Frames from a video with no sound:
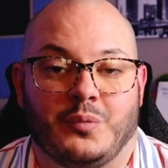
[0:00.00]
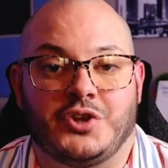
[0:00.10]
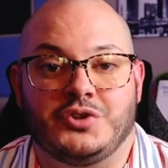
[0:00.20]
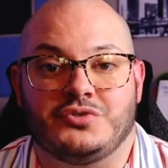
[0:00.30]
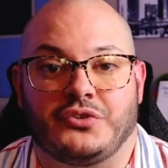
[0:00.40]

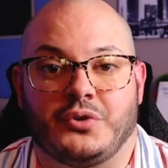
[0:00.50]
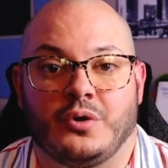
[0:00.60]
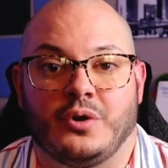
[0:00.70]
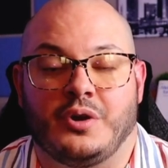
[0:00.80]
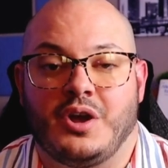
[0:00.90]
what you just
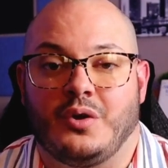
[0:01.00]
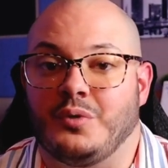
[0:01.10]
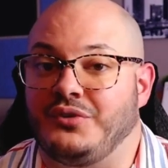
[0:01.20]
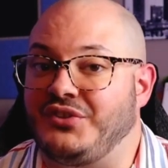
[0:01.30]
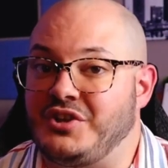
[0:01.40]
heard
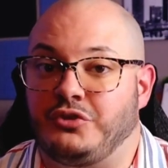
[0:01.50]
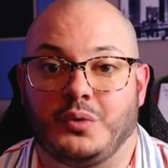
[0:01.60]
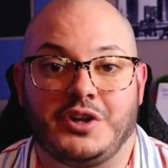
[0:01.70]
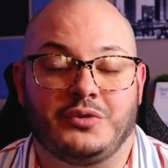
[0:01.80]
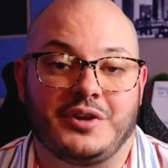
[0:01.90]
was the
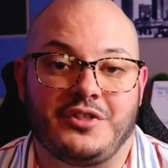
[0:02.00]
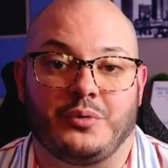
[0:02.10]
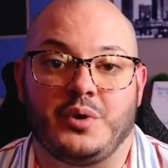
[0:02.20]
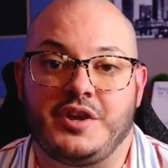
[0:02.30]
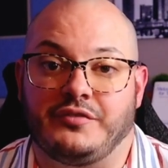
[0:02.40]

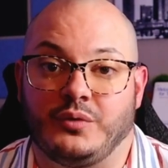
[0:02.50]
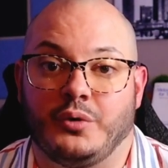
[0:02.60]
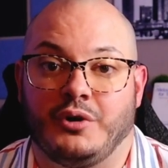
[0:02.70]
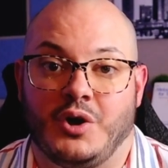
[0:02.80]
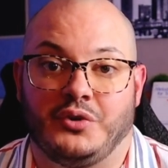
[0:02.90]
2023
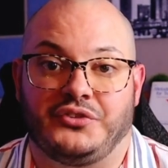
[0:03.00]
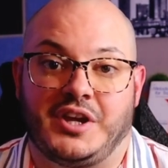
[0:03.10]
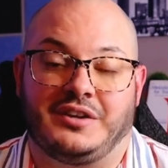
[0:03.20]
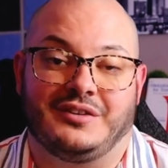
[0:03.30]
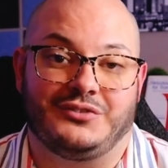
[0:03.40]
Florida
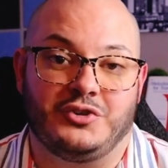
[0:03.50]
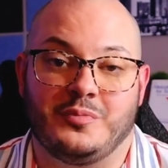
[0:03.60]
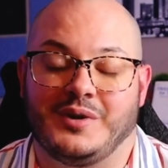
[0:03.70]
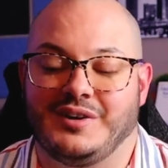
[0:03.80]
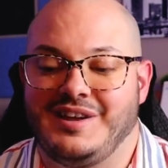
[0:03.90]
All-State
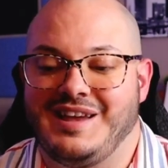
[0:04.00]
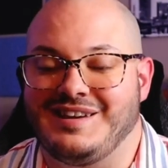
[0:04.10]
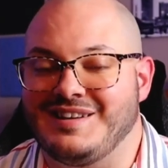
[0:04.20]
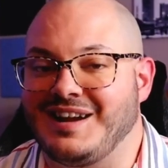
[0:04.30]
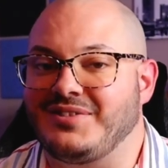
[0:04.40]
Tuba
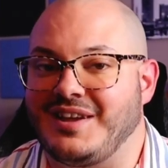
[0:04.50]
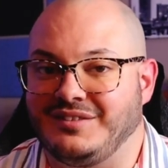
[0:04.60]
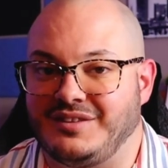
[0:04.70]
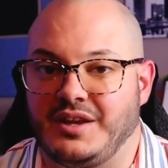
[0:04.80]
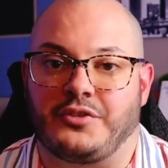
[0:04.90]
9th
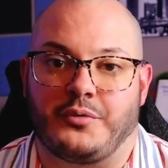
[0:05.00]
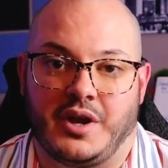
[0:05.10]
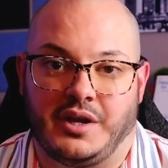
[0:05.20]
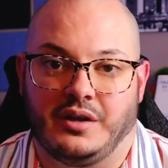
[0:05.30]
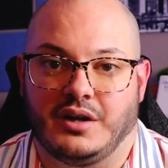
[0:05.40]
and 10th
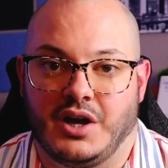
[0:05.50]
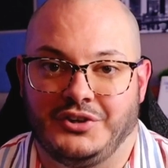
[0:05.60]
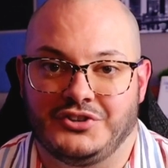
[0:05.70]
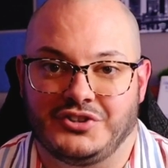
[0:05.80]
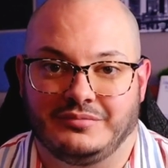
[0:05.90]
grade
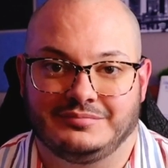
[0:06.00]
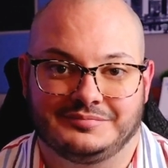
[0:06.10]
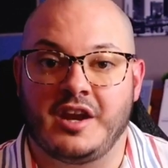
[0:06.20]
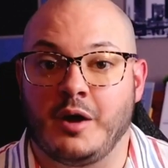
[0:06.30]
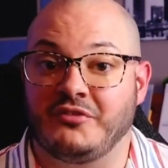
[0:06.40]
audition.
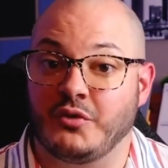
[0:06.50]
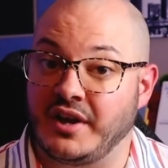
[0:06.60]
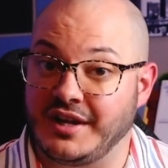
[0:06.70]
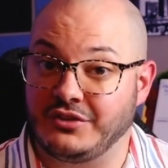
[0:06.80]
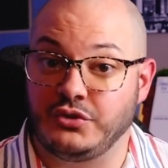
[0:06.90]
Now, before I
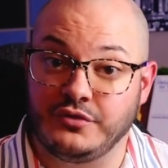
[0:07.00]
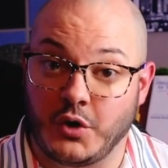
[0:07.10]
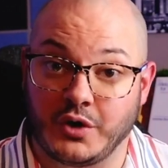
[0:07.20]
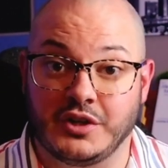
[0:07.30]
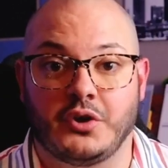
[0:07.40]
get too
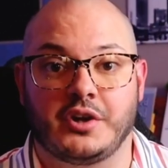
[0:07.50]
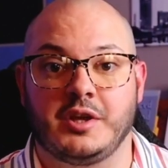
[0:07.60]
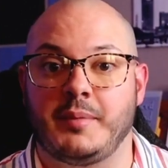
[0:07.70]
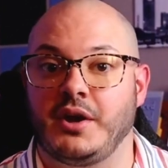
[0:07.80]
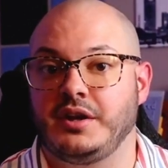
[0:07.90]
far into talking
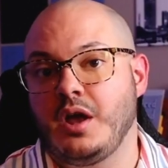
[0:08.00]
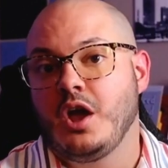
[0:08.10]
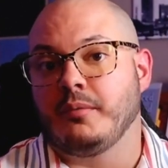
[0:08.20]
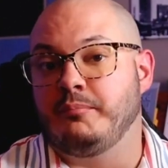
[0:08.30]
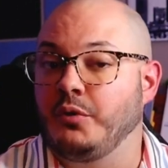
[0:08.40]
about it,
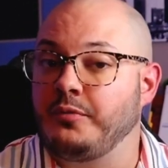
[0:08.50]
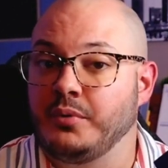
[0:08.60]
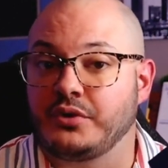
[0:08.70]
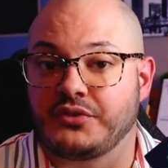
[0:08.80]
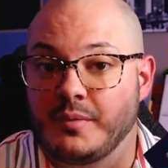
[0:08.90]
both
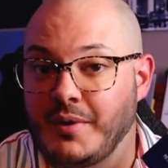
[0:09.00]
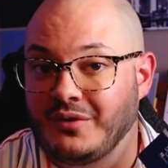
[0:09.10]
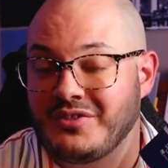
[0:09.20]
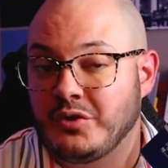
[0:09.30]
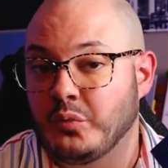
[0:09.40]
books come out
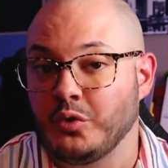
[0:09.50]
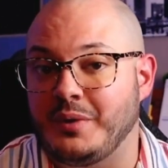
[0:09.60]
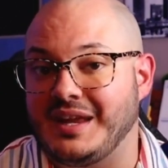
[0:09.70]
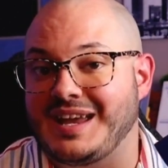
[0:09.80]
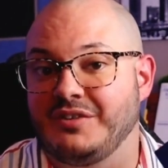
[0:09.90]
of the
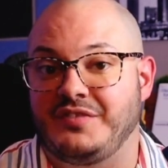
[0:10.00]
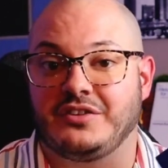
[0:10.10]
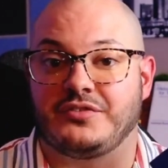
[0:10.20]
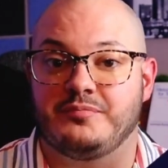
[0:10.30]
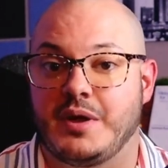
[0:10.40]
Rubank
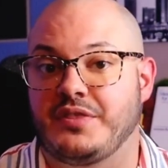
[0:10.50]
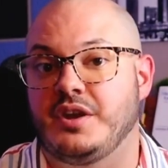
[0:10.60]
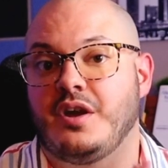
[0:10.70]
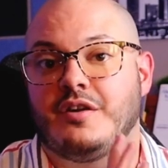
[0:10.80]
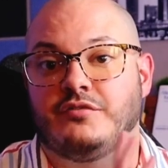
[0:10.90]
Advanced
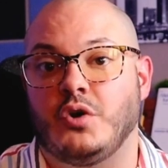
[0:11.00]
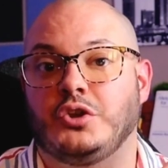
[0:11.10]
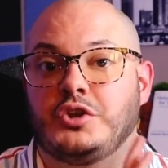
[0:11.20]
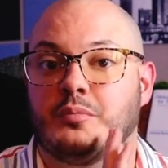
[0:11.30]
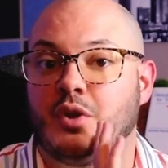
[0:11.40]
Method
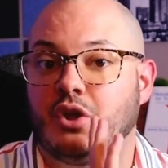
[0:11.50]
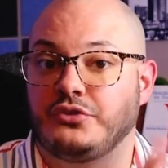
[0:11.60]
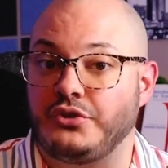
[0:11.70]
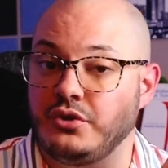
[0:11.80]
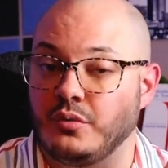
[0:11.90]
Volume
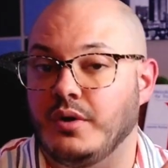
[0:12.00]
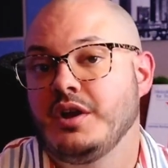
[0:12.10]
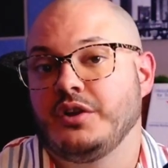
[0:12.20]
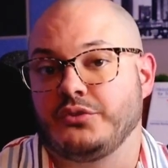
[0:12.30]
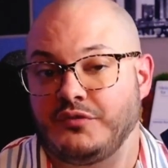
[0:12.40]
2.
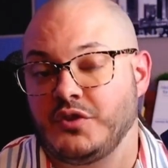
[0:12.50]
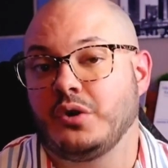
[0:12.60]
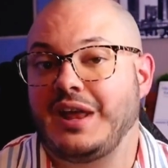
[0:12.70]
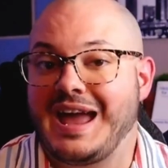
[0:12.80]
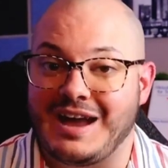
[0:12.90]
So if you
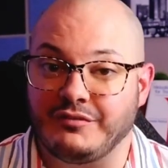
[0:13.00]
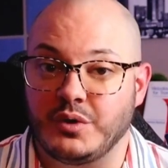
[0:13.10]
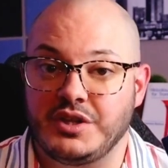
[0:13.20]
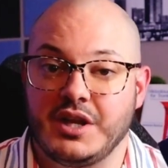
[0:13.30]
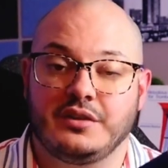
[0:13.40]
don't have
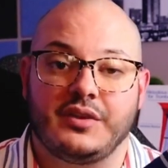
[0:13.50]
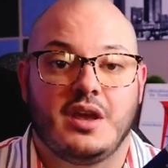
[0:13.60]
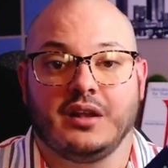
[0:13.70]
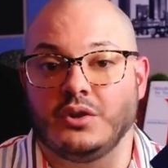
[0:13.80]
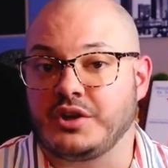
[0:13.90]
one yet,
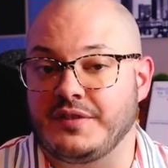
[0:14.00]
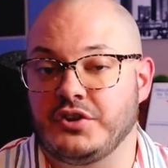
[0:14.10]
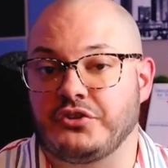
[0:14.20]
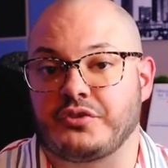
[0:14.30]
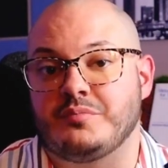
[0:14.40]
look in the
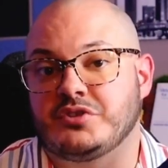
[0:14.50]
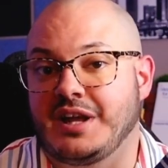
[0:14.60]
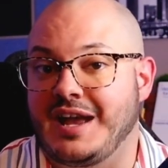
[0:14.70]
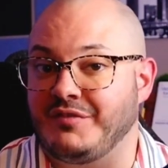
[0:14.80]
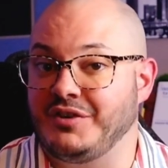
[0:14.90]
description.
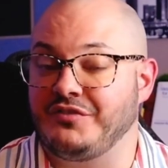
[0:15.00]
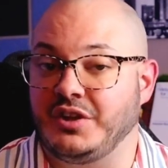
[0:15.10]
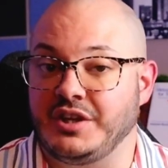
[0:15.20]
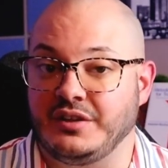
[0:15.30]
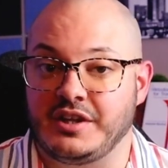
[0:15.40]
I have an
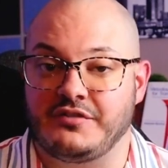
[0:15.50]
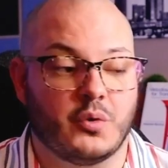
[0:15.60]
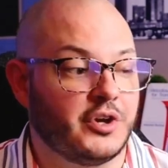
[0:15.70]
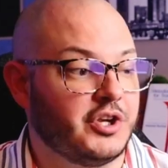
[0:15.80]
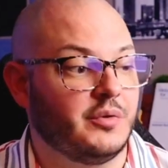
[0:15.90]
affiliate link
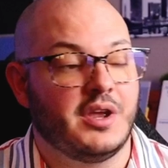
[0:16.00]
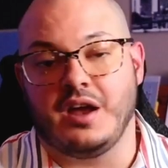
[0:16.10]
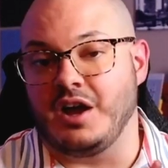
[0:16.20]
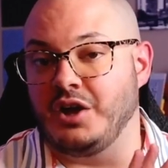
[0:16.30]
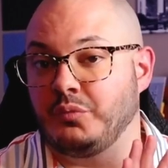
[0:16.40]
for you
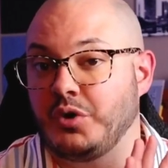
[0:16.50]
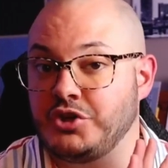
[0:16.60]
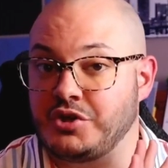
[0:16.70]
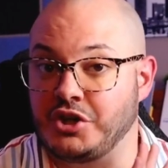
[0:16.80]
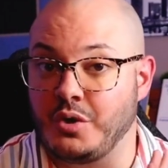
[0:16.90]
where
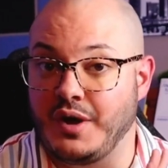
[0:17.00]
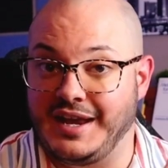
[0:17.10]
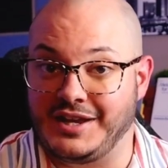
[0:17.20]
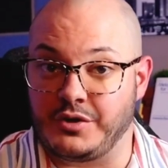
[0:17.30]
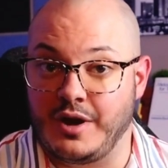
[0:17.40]
you can go
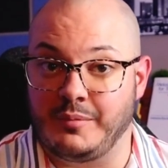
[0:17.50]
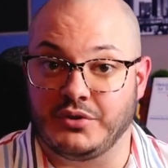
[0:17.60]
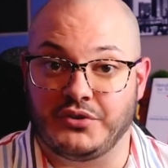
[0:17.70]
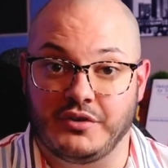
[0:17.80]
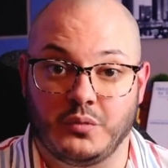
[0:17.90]
ahead and grab
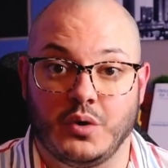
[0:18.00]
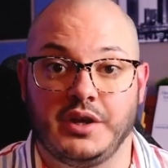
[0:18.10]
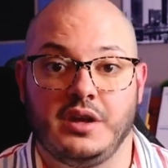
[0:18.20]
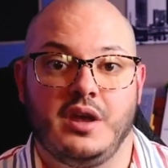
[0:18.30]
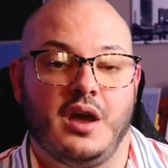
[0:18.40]
yourself
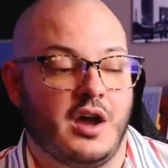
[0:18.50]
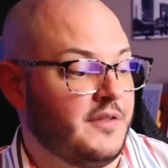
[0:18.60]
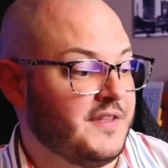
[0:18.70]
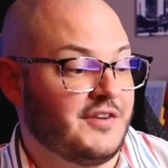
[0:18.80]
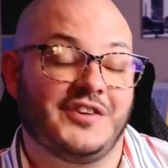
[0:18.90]
one.
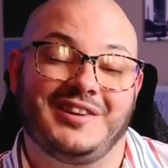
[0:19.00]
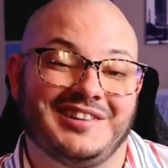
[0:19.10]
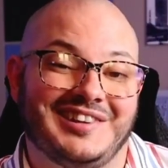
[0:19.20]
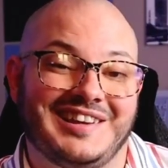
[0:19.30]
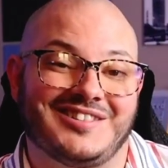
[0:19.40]
The
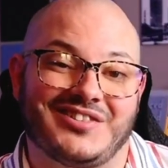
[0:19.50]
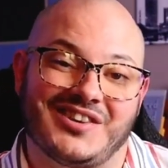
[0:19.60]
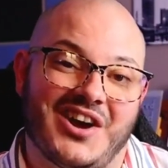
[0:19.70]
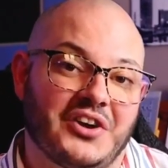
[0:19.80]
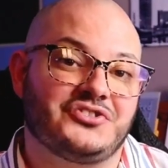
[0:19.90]
affiliate link doesn't
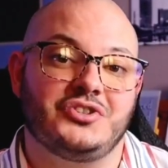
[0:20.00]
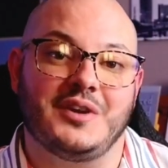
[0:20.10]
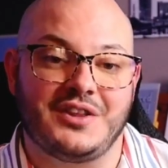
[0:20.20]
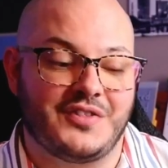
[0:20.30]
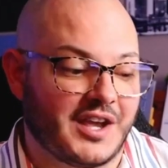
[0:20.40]
cost you
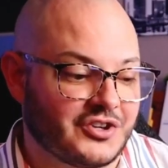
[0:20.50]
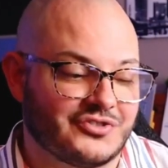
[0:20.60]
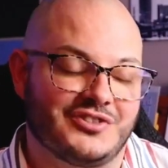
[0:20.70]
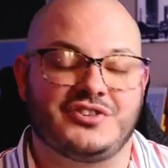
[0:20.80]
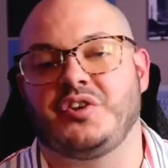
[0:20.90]
anything
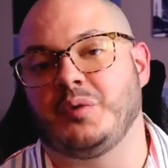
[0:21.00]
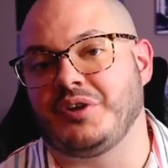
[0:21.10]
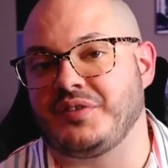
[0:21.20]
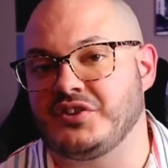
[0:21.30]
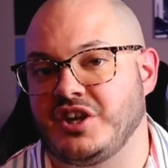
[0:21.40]
extra. It just helps
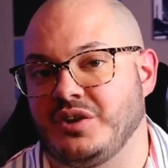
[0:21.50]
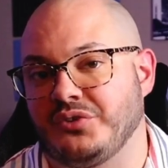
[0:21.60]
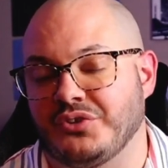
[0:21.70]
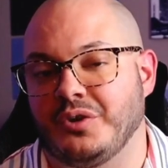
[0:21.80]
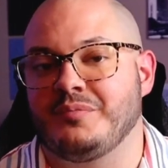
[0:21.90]
out the channel.
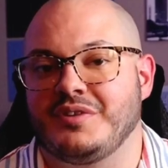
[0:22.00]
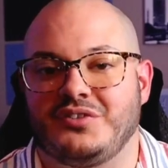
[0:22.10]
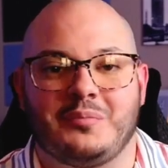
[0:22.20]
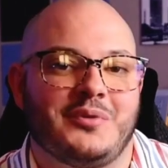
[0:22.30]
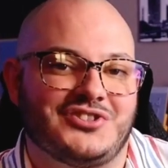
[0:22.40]
So
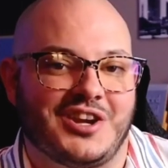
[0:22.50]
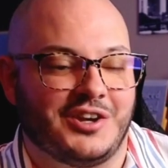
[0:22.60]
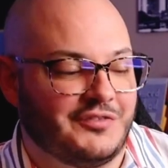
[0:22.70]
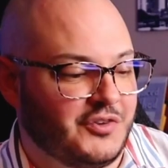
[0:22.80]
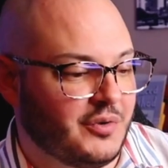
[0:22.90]
it's
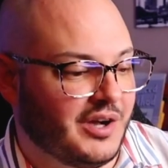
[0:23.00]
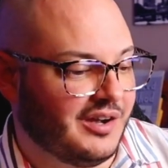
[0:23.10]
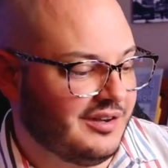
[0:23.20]
appreciated if you